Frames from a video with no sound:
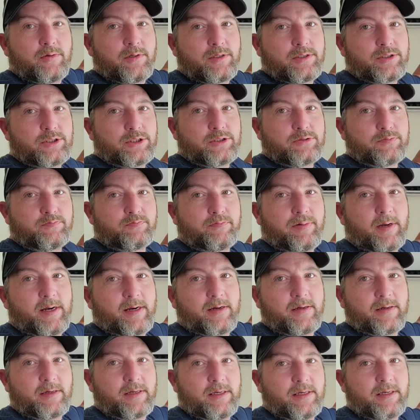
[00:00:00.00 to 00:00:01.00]
It's just
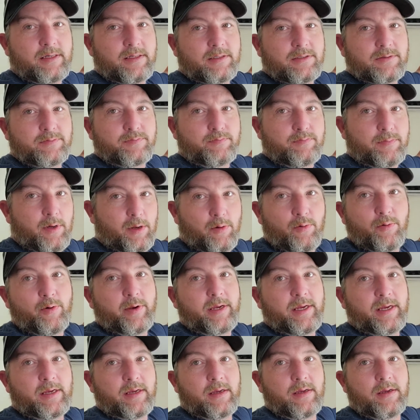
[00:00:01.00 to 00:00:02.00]
barely is
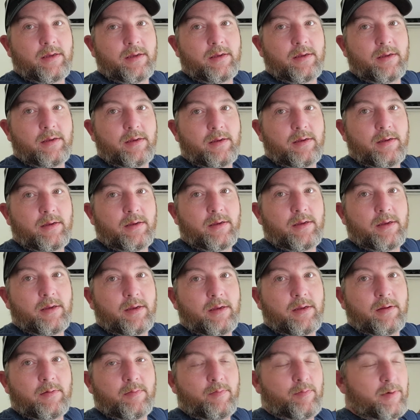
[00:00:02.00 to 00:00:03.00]
blowing,
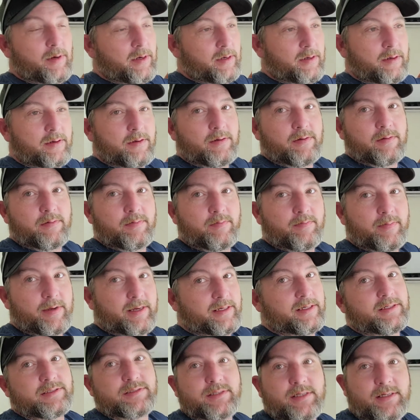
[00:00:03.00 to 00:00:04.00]
but man,
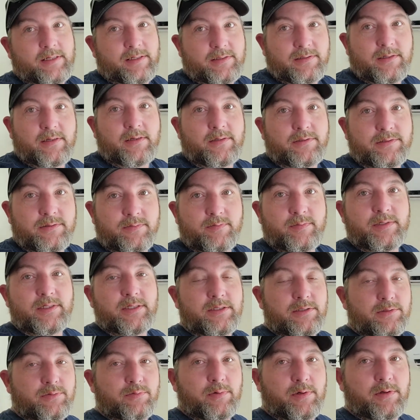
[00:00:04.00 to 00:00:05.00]
this thing is awesome. It
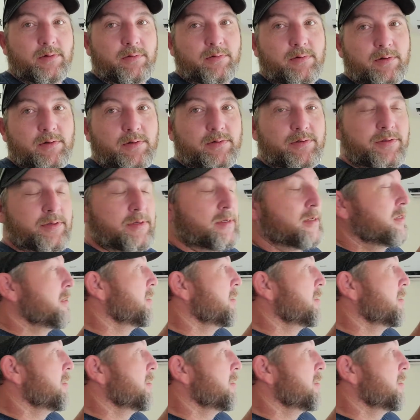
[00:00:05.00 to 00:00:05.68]
is well worth